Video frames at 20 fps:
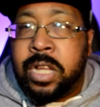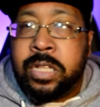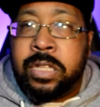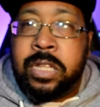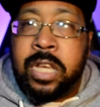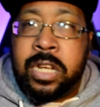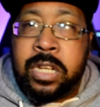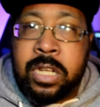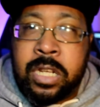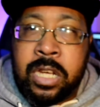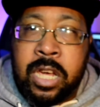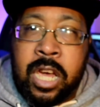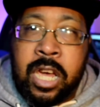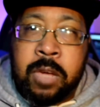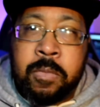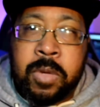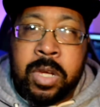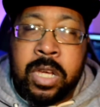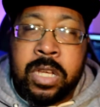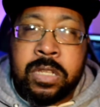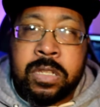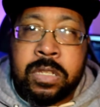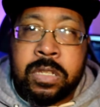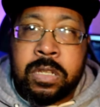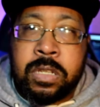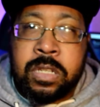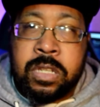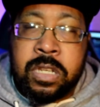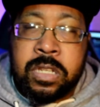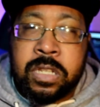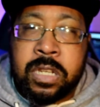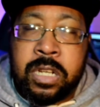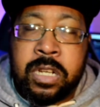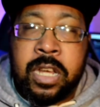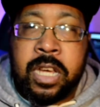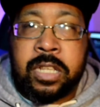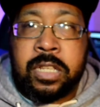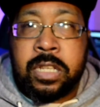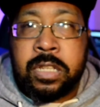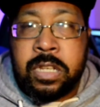Then the game gets
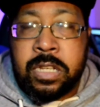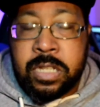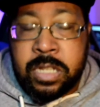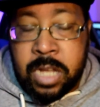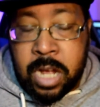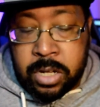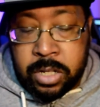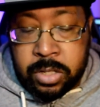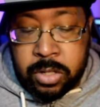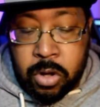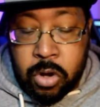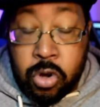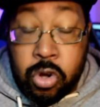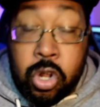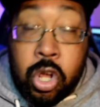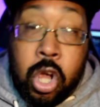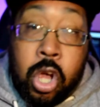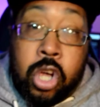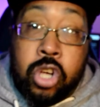disconnected, this, that, and the third.